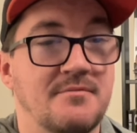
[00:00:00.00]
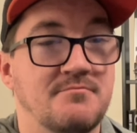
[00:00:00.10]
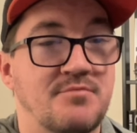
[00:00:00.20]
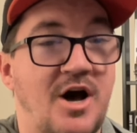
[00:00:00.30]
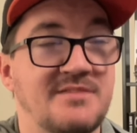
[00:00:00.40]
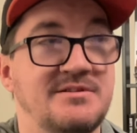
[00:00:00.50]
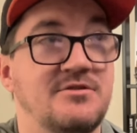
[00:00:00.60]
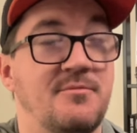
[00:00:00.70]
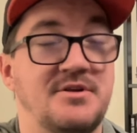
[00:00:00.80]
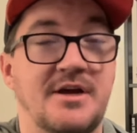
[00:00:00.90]

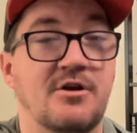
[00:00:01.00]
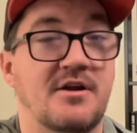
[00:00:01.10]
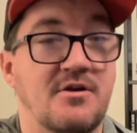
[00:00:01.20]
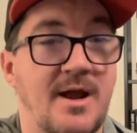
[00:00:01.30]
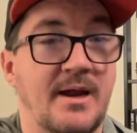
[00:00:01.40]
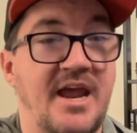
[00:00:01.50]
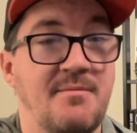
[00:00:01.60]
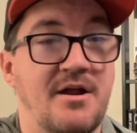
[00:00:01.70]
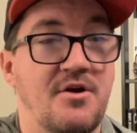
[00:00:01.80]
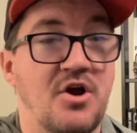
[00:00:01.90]
Pospisil in particular kind of came
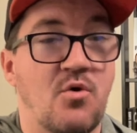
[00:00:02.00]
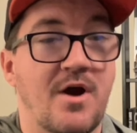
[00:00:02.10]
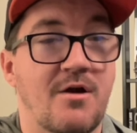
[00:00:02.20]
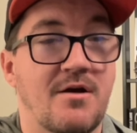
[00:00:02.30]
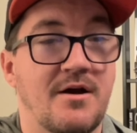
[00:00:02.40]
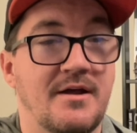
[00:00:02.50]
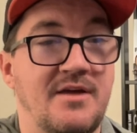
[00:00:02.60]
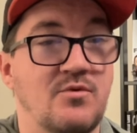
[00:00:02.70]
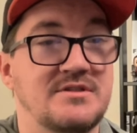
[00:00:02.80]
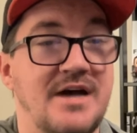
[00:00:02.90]
out of nowhere. He
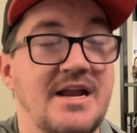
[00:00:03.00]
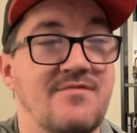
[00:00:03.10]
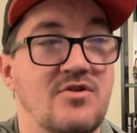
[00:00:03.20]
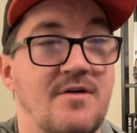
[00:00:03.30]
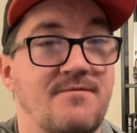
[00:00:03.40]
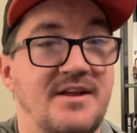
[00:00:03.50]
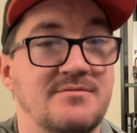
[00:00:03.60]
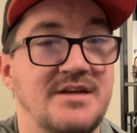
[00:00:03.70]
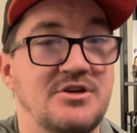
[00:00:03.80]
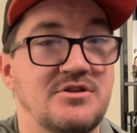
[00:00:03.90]
was not even on Flames
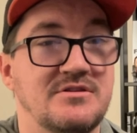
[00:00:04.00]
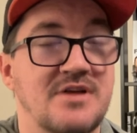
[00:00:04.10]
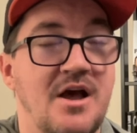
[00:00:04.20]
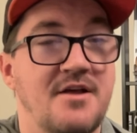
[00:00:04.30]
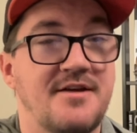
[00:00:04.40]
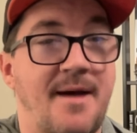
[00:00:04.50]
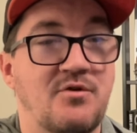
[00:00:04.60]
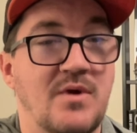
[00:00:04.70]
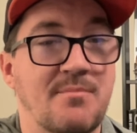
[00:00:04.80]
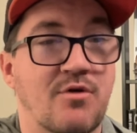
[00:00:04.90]
Nation's top
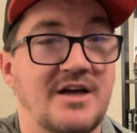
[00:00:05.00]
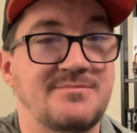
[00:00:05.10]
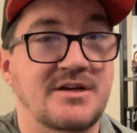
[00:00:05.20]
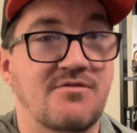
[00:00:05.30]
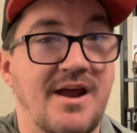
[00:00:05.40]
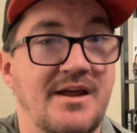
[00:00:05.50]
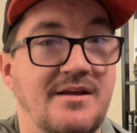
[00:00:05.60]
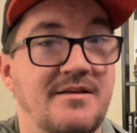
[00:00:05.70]
20 prospects ranking.